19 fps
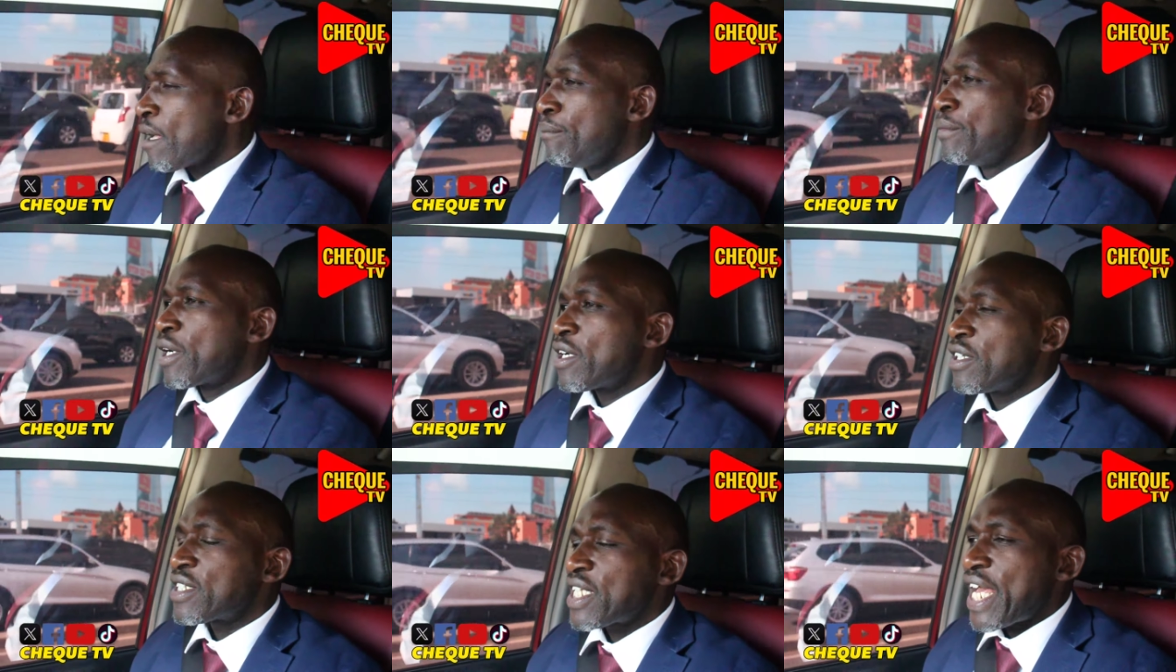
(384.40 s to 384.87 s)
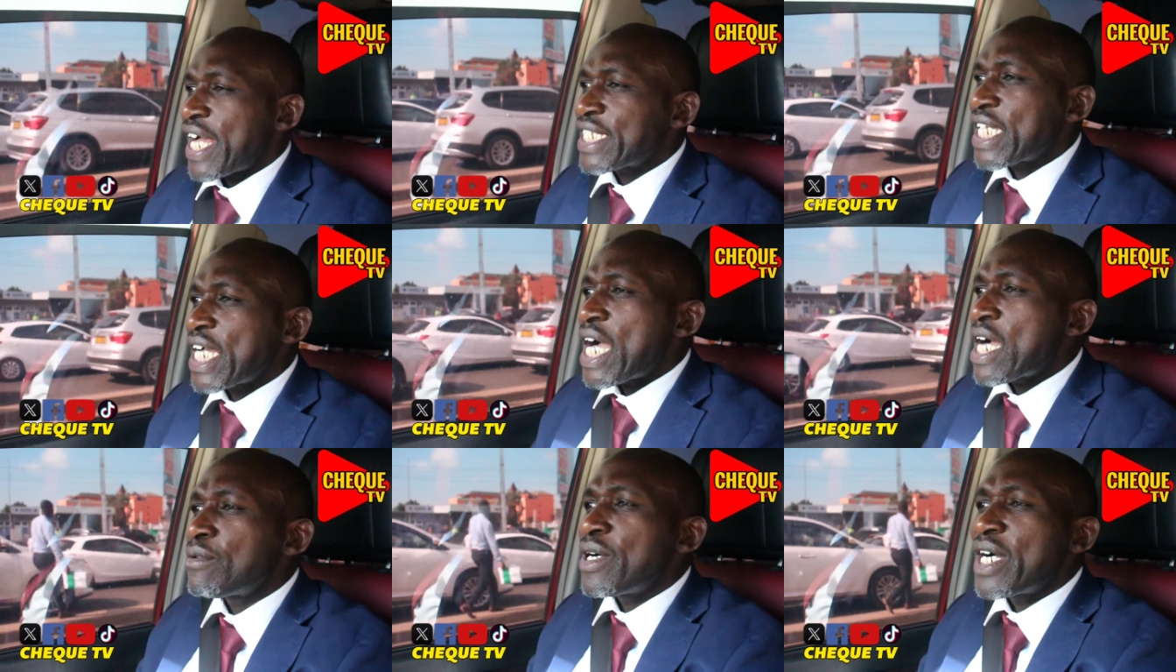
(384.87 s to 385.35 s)
because
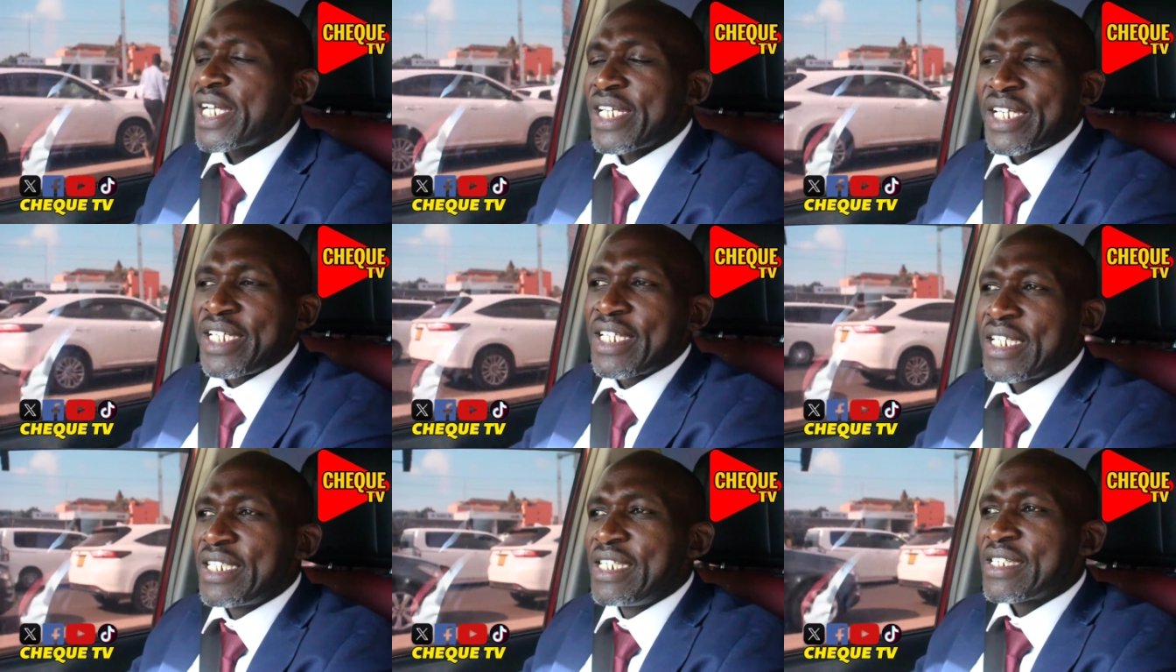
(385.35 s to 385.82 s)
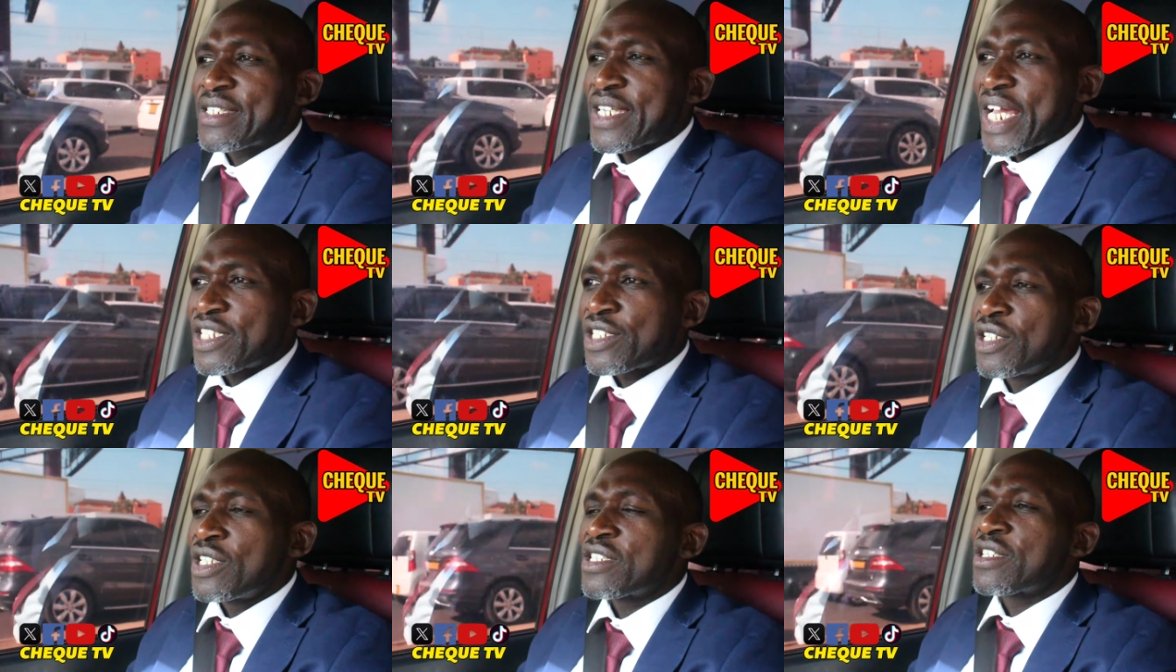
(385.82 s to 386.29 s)
Gachagua
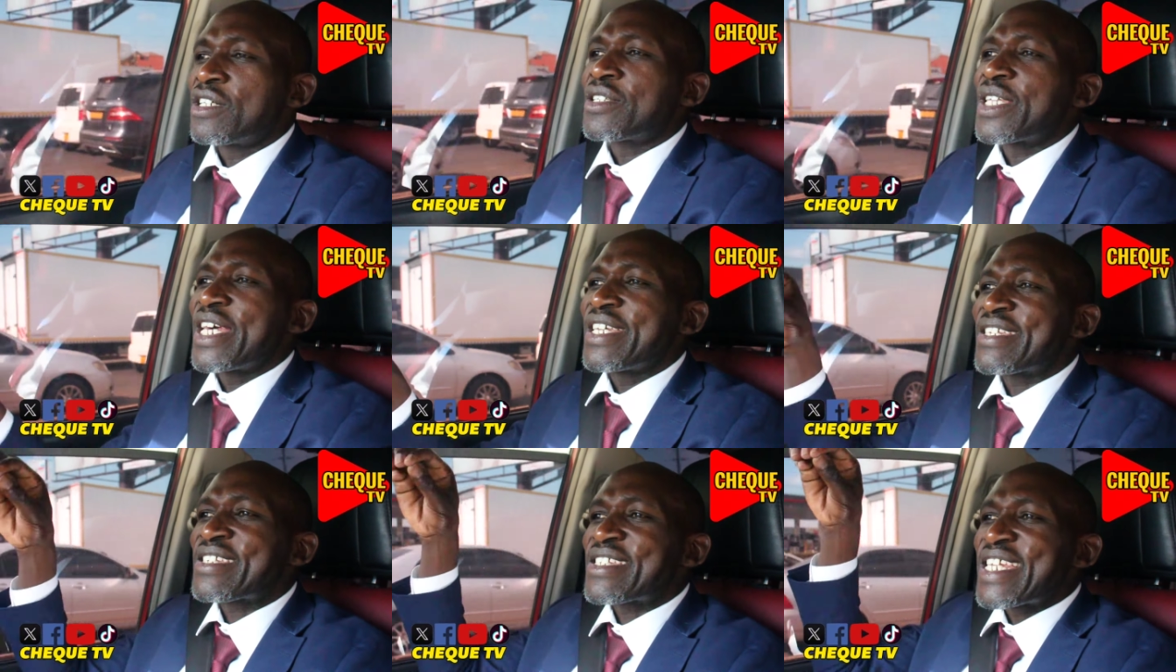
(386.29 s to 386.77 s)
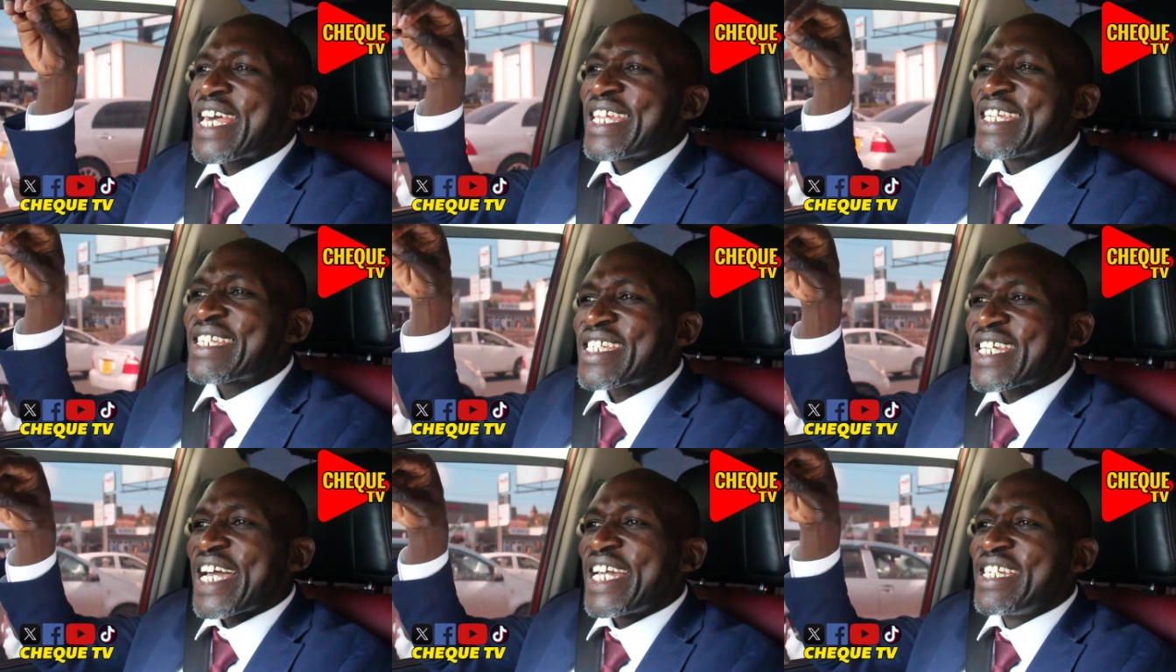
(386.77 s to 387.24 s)
discussion is not the center,